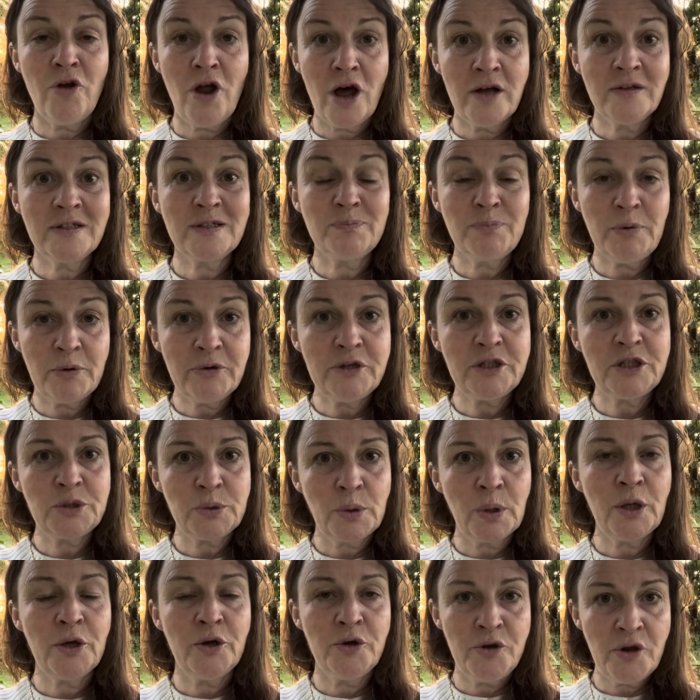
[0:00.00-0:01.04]
of
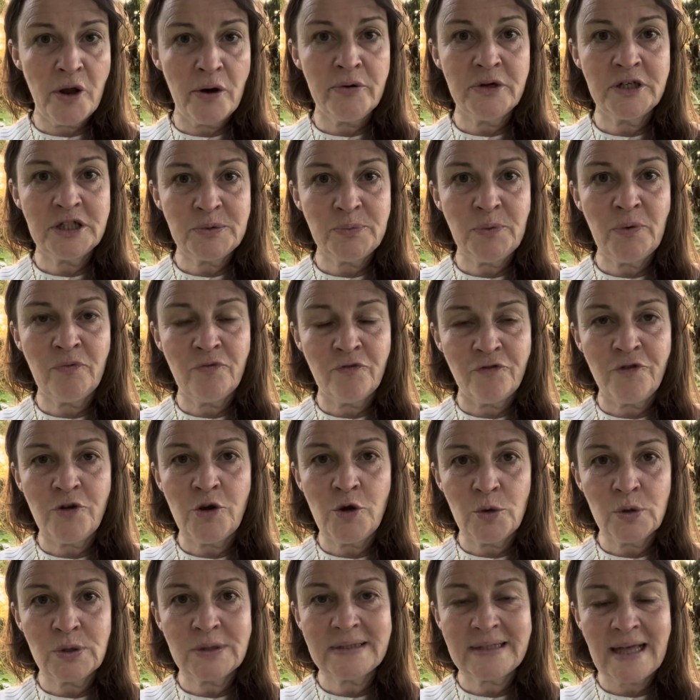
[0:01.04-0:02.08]
spiritual nourishment for
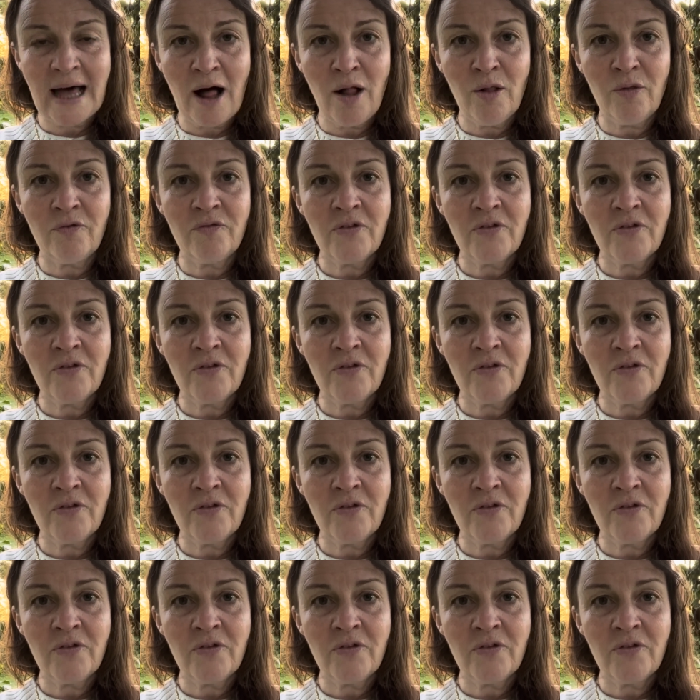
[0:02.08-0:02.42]
yourself.